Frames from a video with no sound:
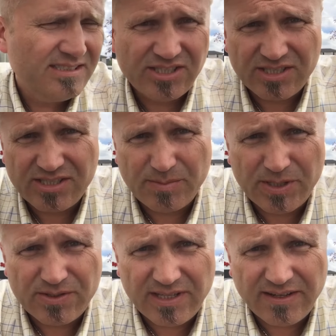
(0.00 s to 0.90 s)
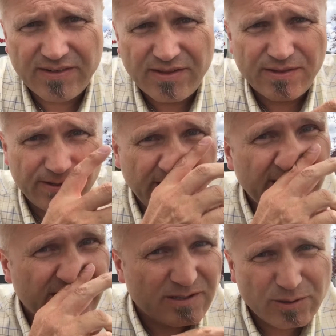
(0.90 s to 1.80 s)
just about
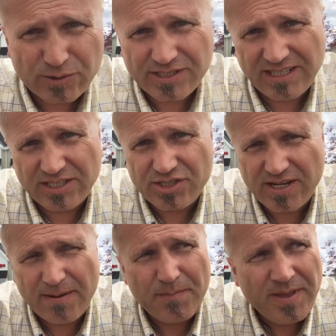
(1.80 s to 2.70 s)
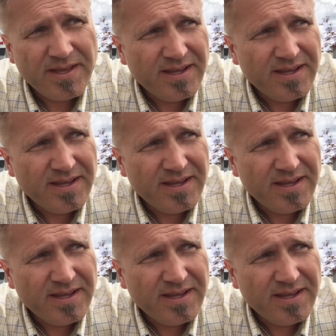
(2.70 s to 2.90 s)
11:30, getting close to lunchtime.